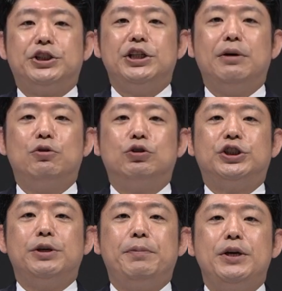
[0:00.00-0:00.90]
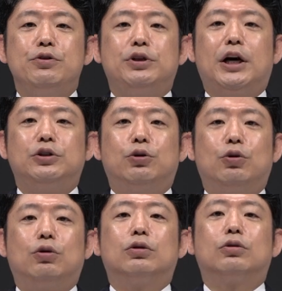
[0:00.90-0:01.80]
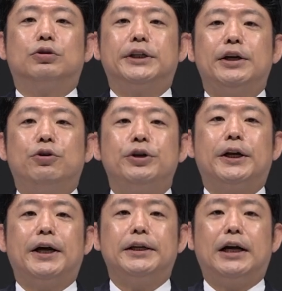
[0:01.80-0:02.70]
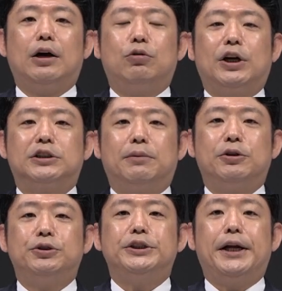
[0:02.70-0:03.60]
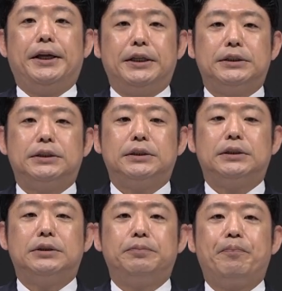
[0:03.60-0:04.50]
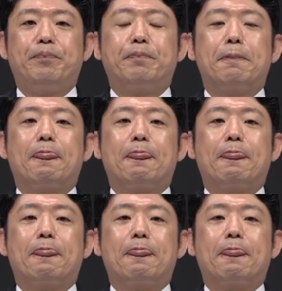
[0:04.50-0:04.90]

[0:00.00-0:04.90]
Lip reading: This is an example of a customer that has adopted the GMO GPU cloud.